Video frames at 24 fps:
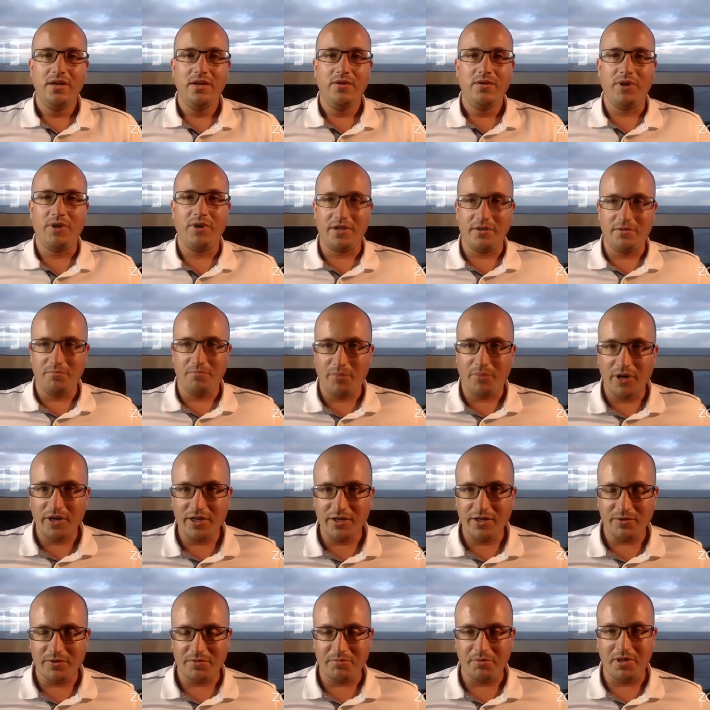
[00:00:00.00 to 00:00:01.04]
when
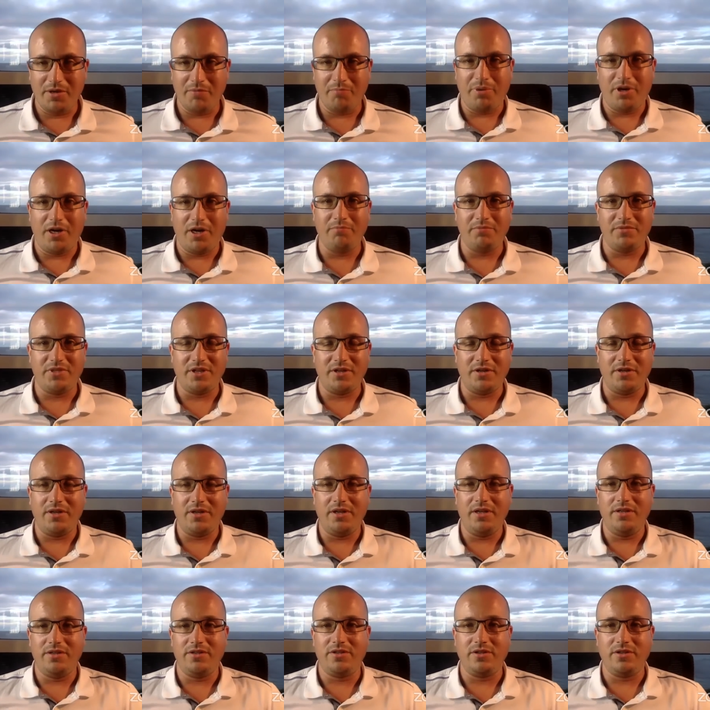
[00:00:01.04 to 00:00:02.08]
money was being pumped out
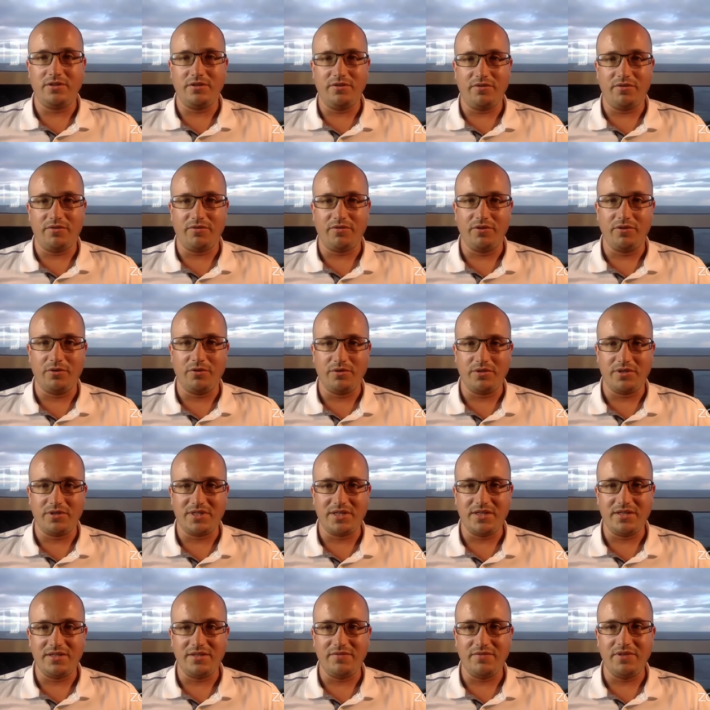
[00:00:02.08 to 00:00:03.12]
through
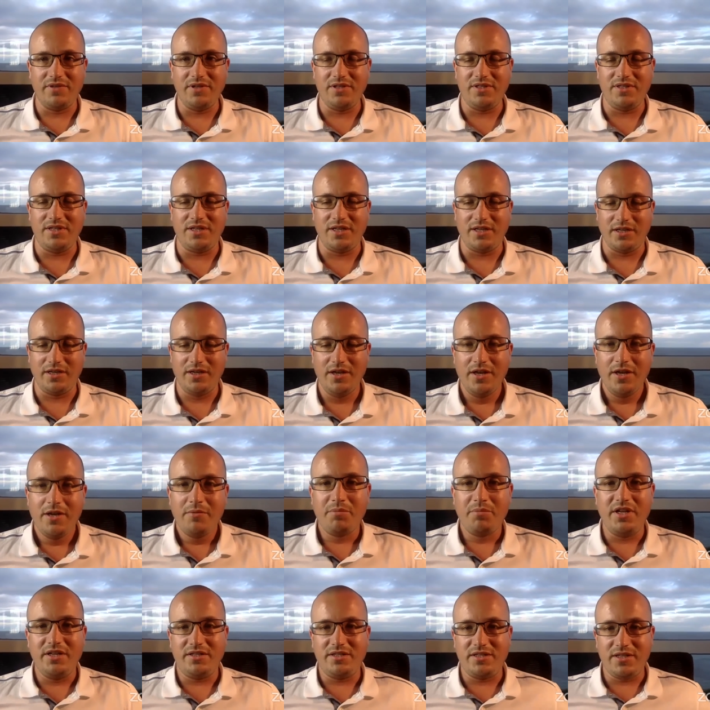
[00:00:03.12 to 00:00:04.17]
quantitative easing,
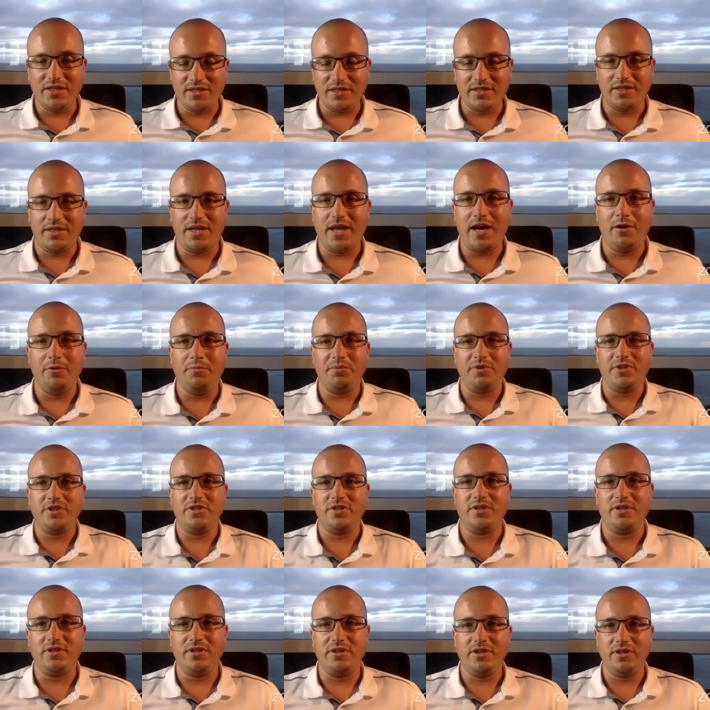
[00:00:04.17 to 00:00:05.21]
but it didn't help.
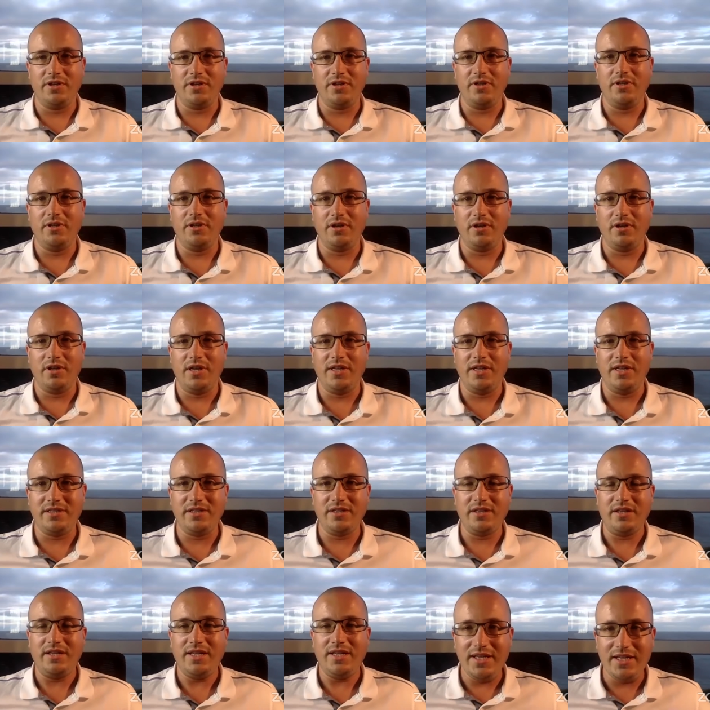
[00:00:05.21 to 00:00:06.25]
It
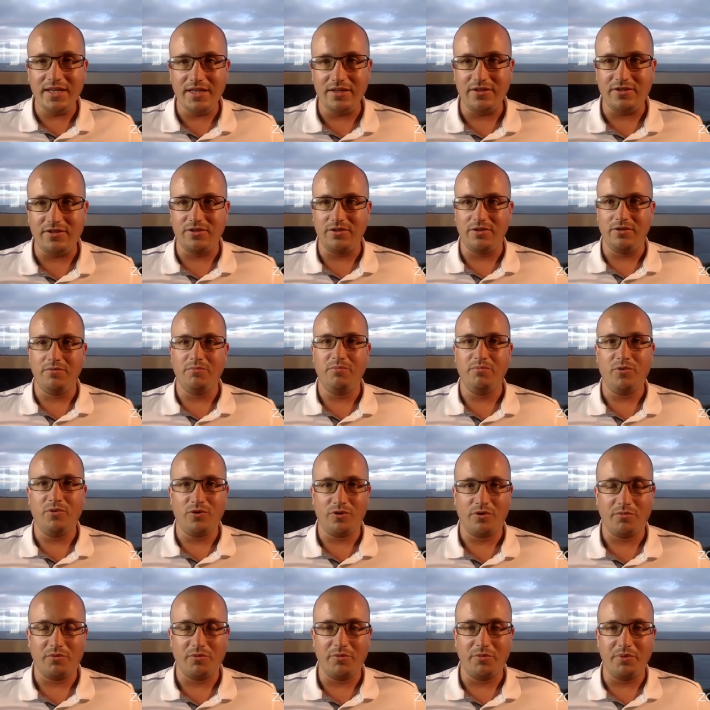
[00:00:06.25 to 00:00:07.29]
didn't lead to
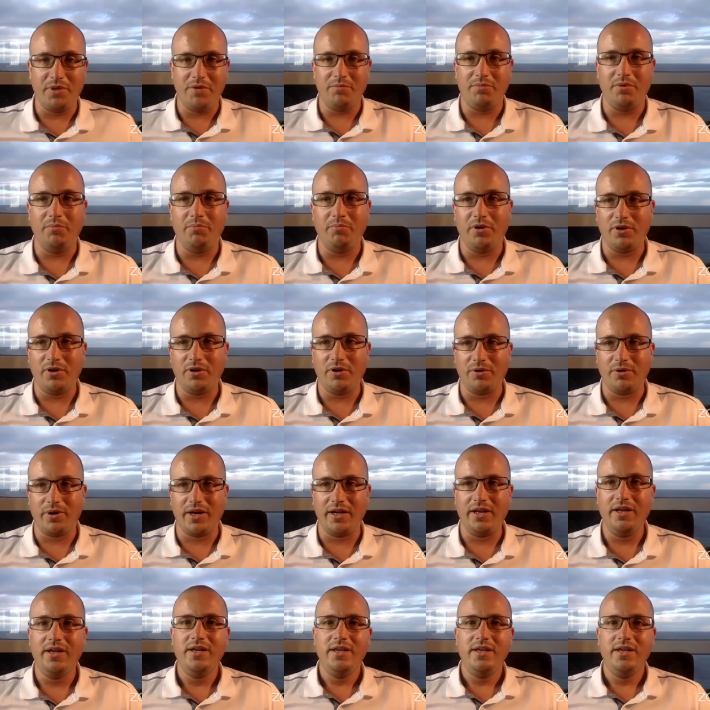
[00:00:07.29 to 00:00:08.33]
more and more people borrowing.
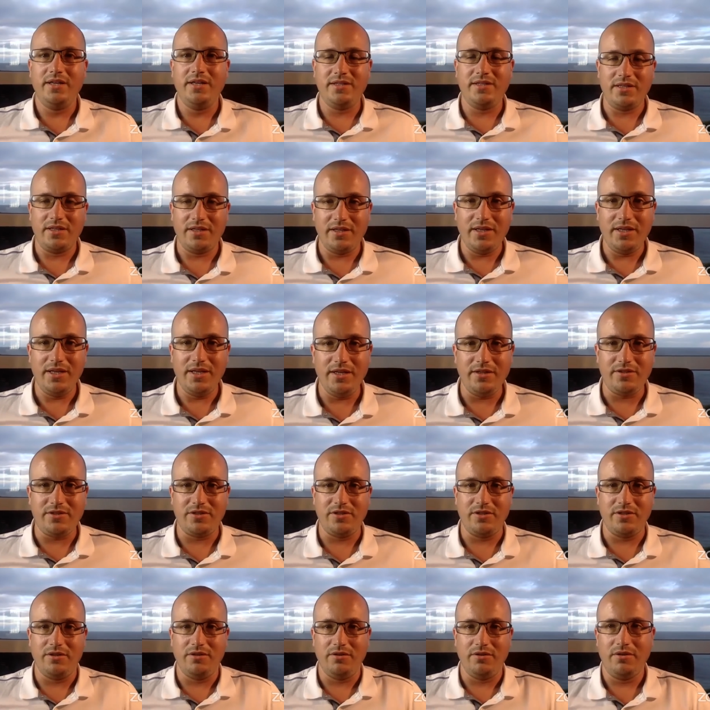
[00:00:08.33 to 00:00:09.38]
It didn't lead
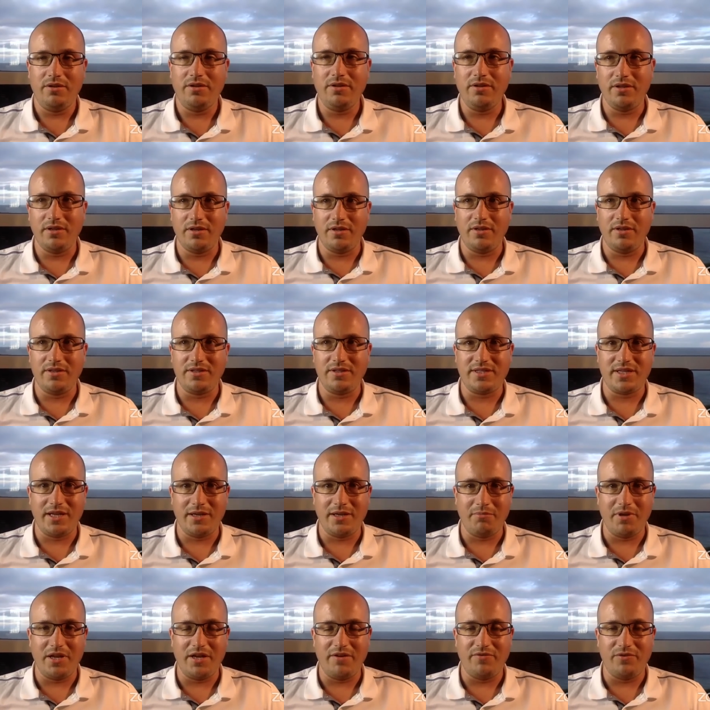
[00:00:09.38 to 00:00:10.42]
to the
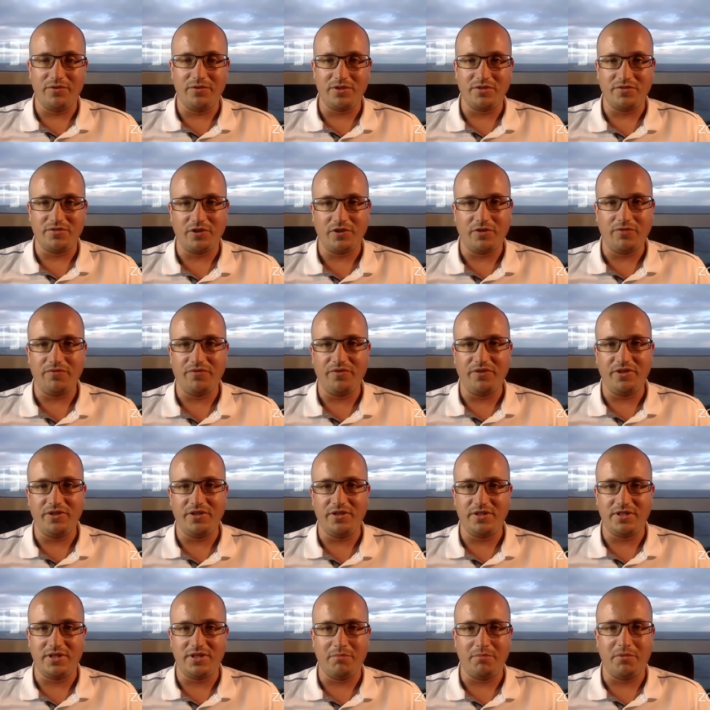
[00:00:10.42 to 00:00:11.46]
same levels of
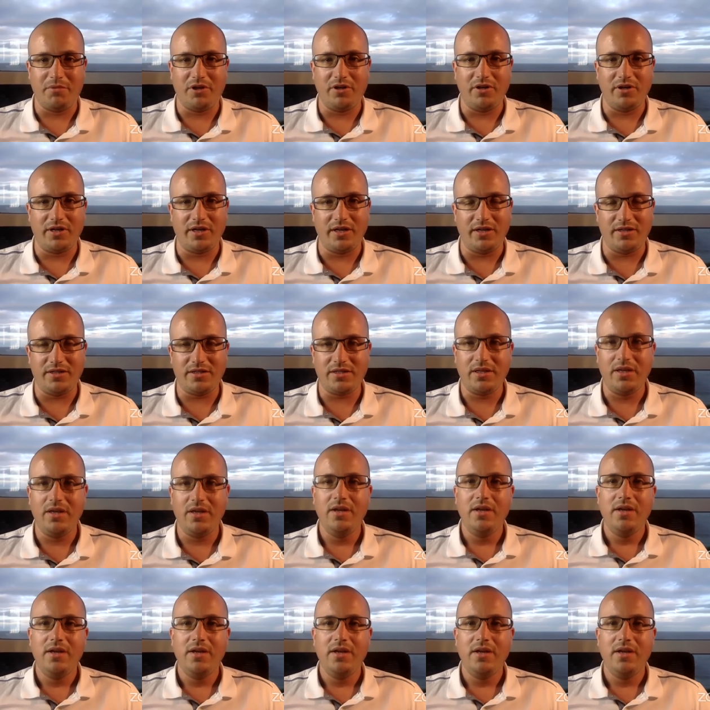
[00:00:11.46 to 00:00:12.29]
confidence in markets,